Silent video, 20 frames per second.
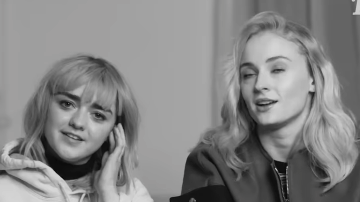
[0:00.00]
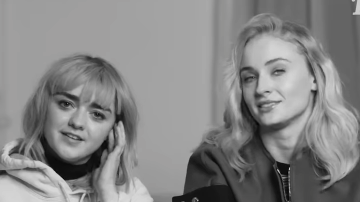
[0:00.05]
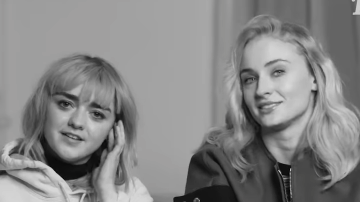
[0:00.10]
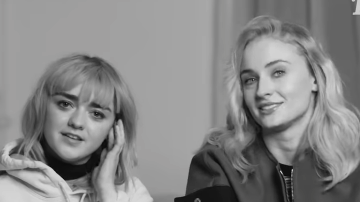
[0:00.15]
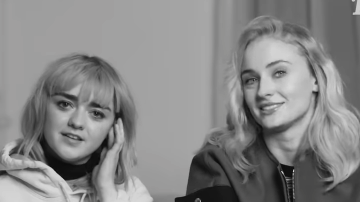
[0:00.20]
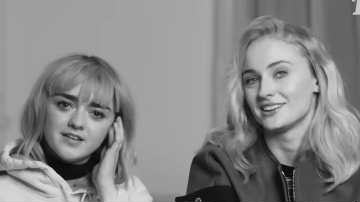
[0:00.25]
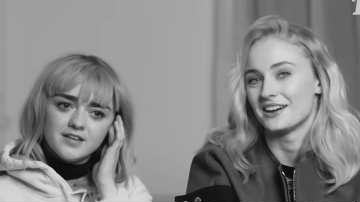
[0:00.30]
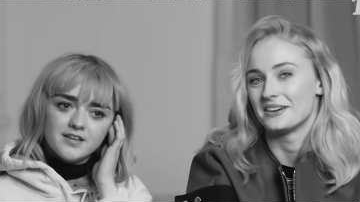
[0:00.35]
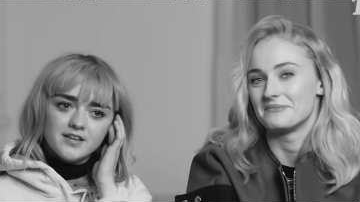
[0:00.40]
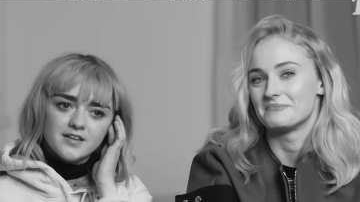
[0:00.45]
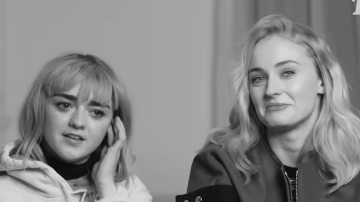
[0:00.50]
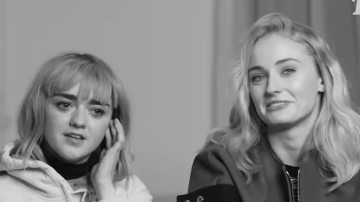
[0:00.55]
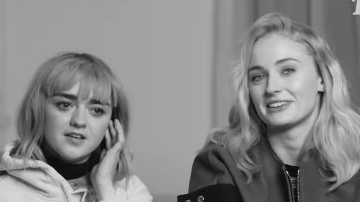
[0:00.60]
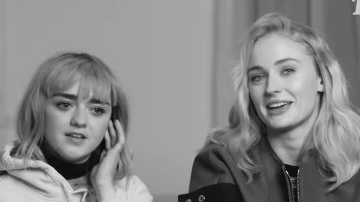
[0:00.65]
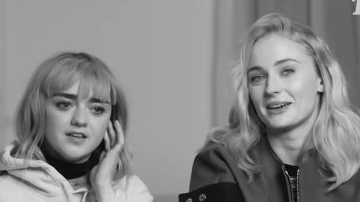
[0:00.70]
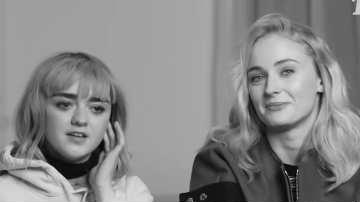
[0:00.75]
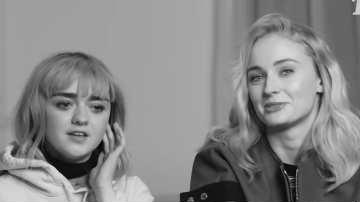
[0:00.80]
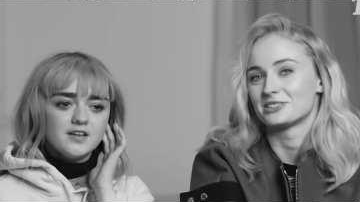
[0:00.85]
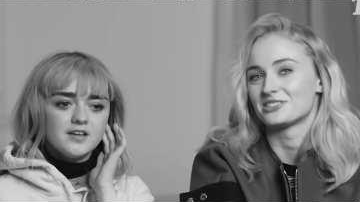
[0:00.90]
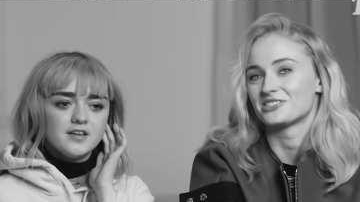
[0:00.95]
Speaker 1: undeniable
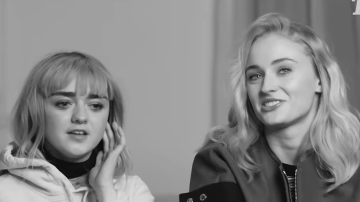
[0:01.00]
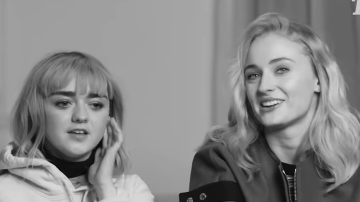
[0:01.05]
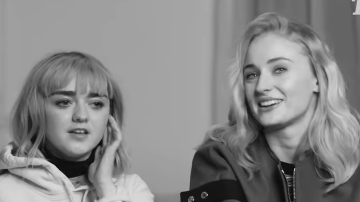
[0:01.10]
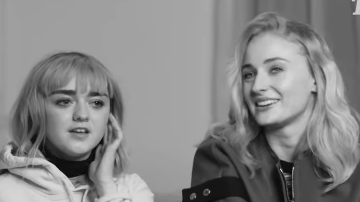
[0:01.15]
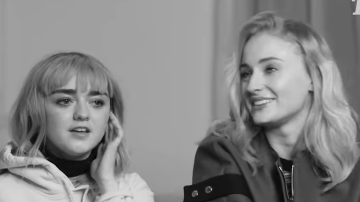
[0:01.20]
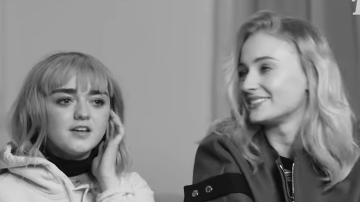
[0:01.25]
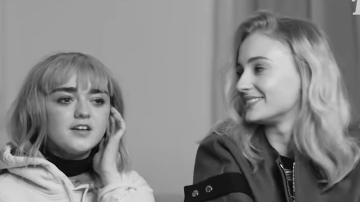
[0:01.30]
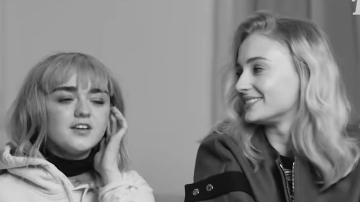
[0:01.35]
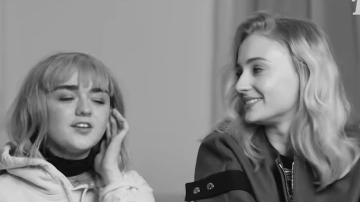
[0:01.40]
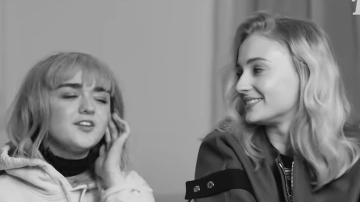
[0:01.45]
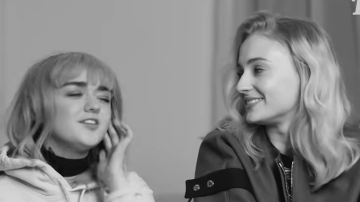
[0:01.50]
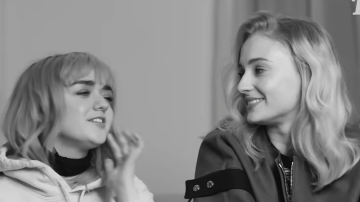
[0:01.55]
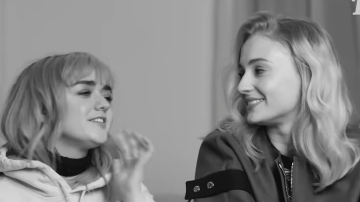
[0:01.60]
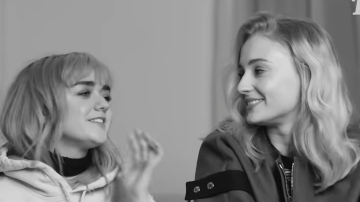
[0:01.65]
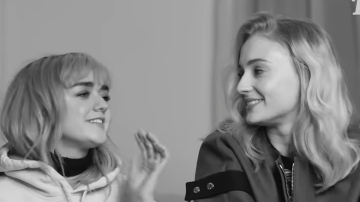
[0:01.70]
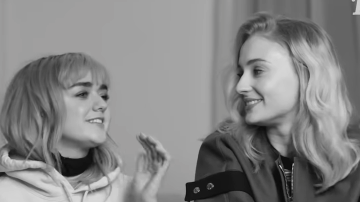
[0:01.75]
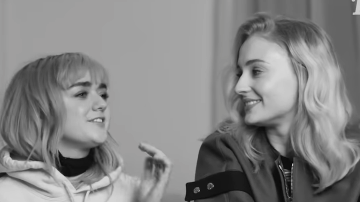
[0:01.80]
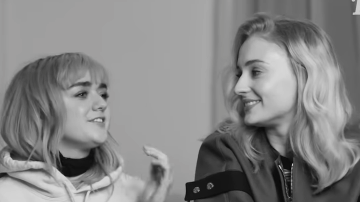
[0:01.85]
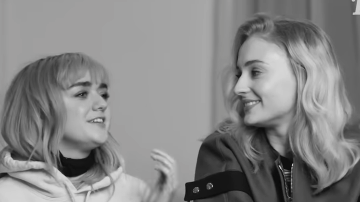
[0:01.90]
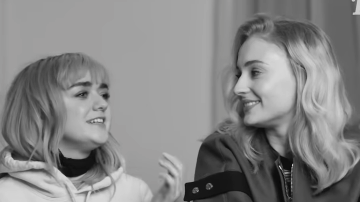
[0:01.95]
chemistry.
Speaker 2: You know,
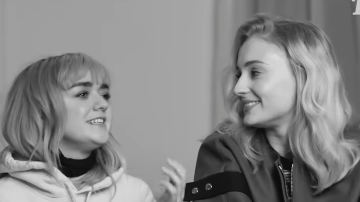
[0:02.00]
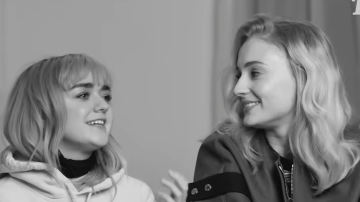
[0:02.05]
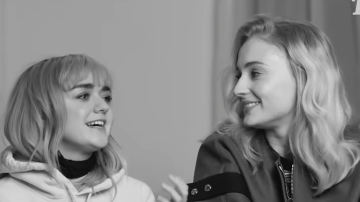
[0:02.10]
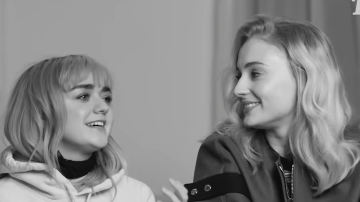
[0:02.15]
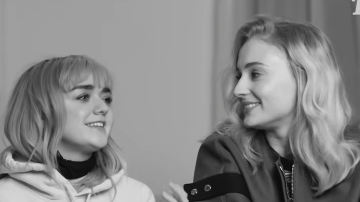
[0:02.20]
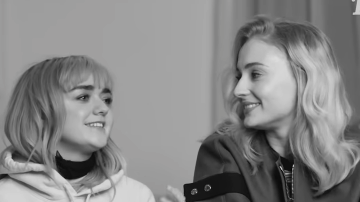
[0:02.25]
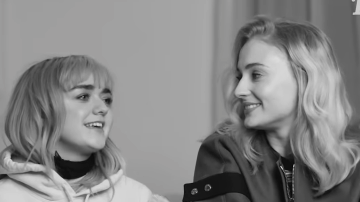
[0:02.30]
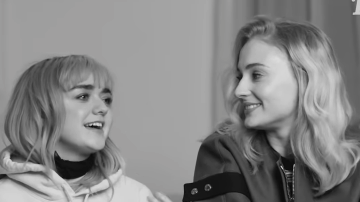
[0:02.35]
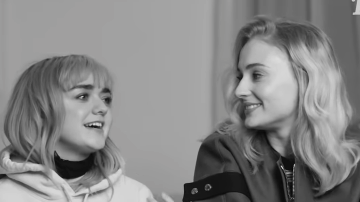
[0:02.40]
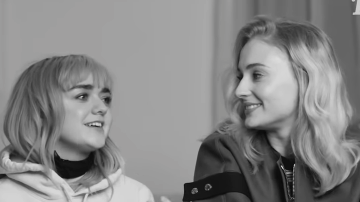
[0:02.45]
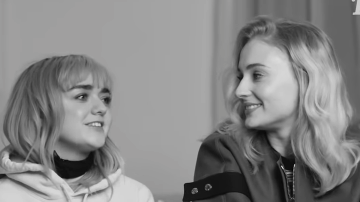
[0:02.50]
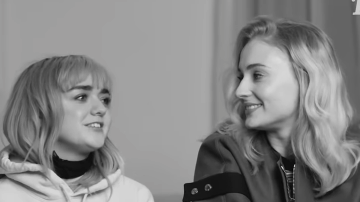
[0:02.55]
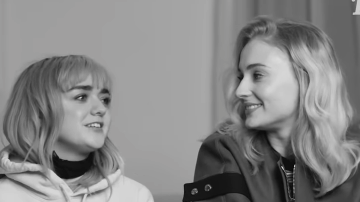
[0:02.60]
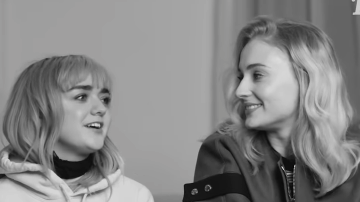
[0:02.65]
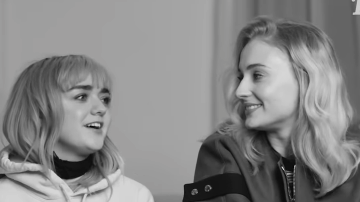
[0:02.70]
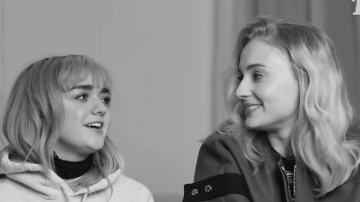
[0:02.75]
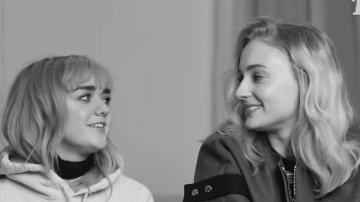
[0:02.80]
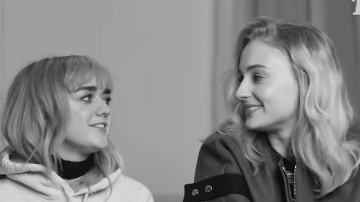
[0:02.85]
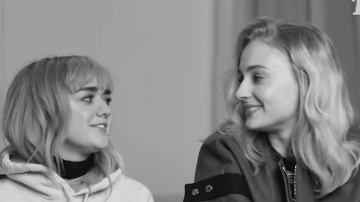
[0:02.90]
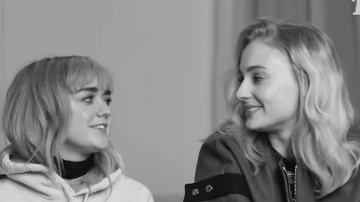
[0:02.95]
screen test that actually
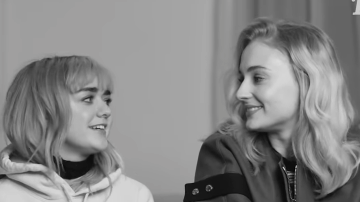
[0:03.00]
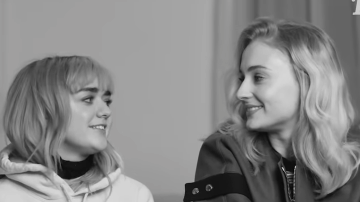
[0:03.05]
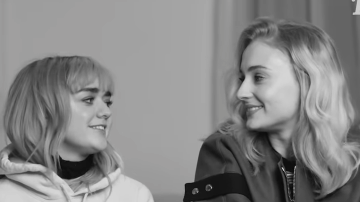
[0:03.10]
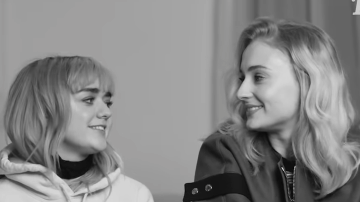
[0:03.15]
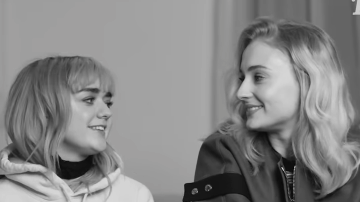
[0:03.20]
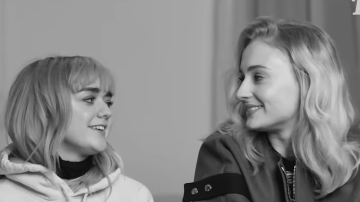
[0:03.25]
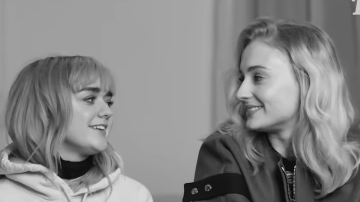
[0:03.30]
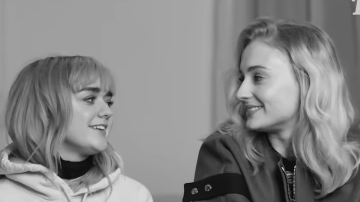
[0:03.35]
kind of sounds